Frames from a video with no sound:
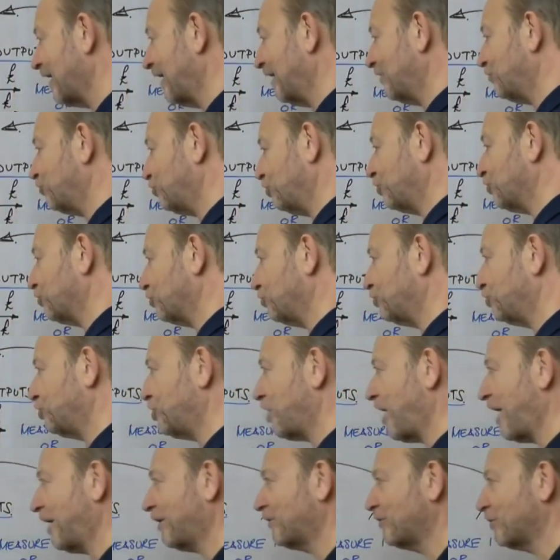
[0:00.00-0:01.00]
It should
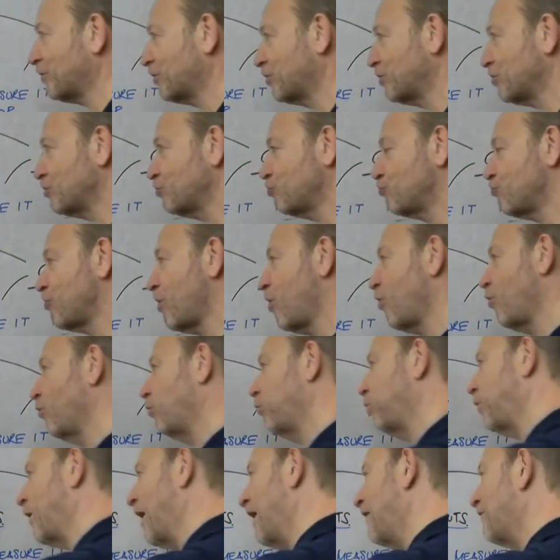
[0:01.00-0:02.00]
check the
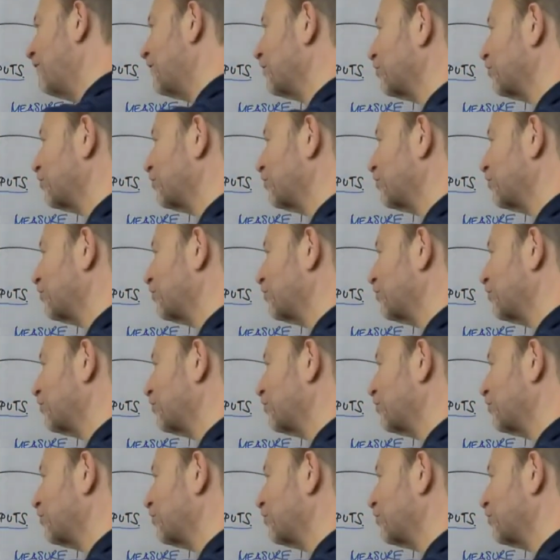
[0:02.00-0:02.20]
control plan